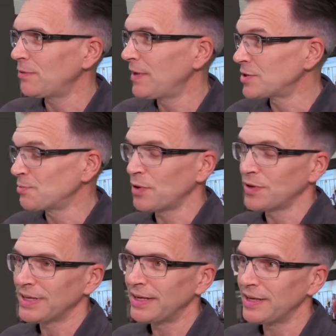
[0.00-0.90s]
a range of
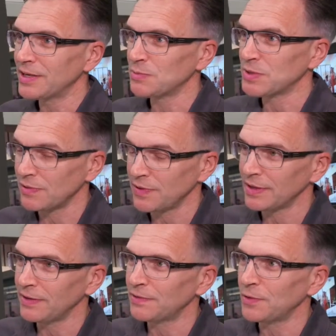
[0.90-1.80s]
product here
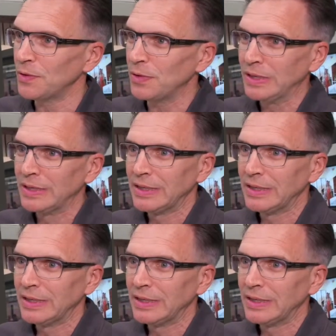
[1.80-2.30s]
specifically for